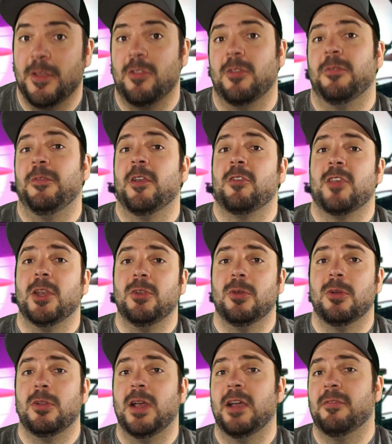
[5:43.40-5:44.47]
face to face, I do
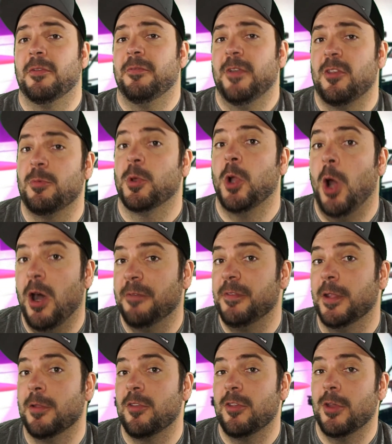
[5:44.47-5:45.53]
go live on Facebook
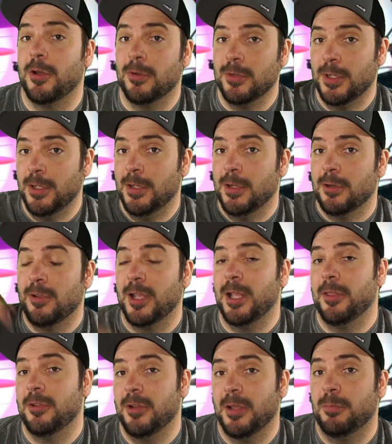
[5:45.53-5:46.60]
often, so click
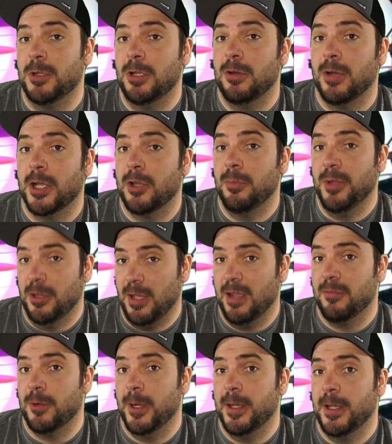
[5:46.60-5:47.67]
on the link below. I could be
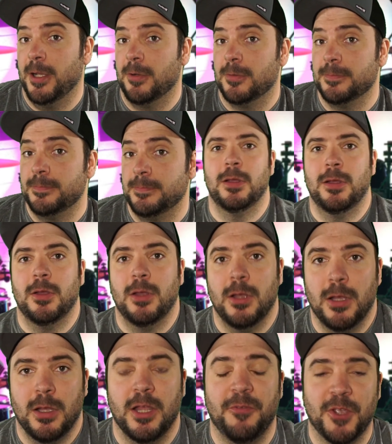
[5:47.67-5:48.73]
live right now.
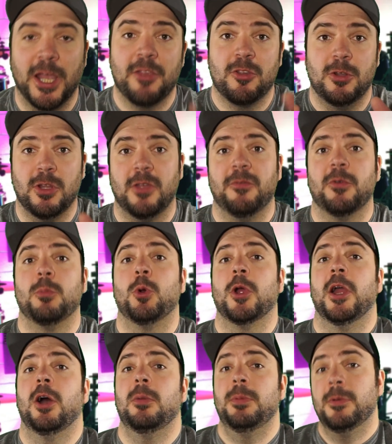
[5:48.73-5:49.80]
If you guys are looking for
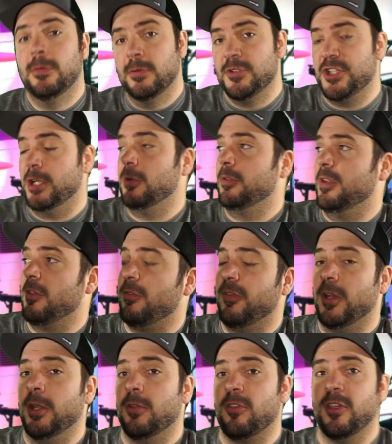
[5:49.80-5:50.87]
more help, check out these
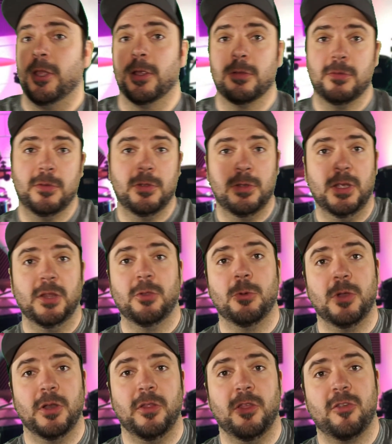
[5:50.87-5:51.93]
videos here. Either
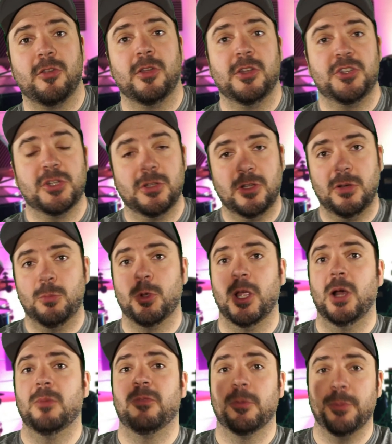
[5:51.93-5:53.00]
one of these will get you a little more
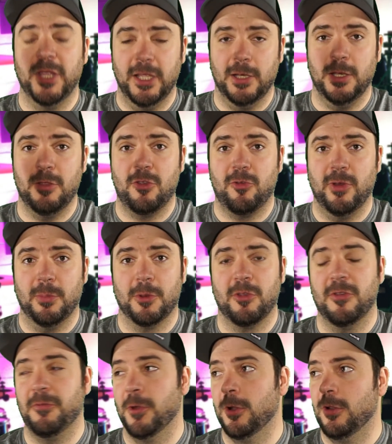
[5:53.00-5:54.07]
help for beginning
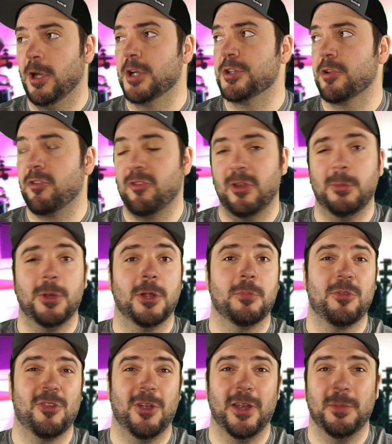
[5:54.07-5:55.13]
streamers. If you're a larger streamer,
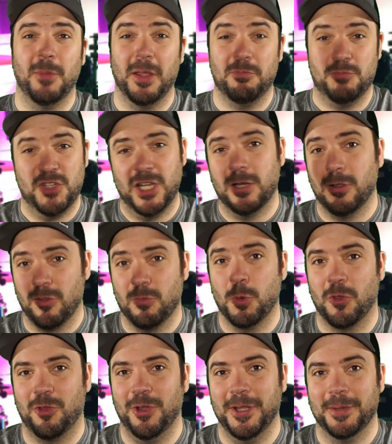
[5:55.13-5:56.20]
I'm sorry, my channel is
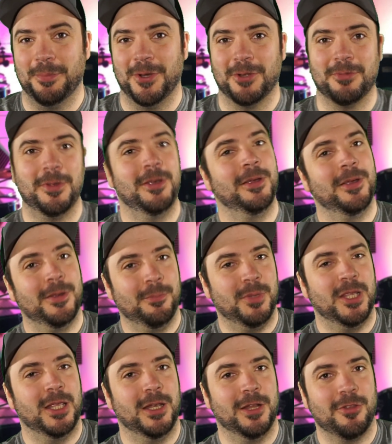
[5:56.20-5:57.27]
mostly about
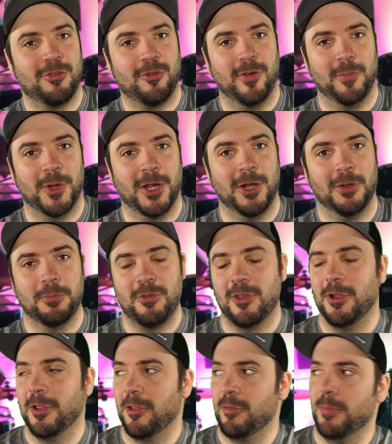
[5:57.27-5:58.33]
beginning streamer help,
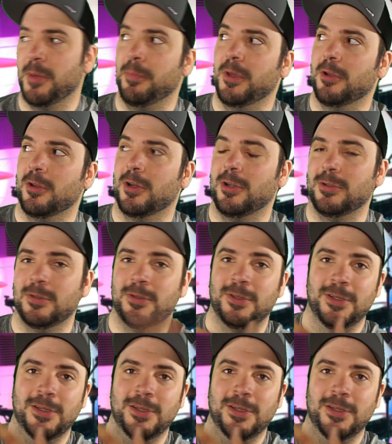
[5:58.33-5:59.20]
so this might be a little,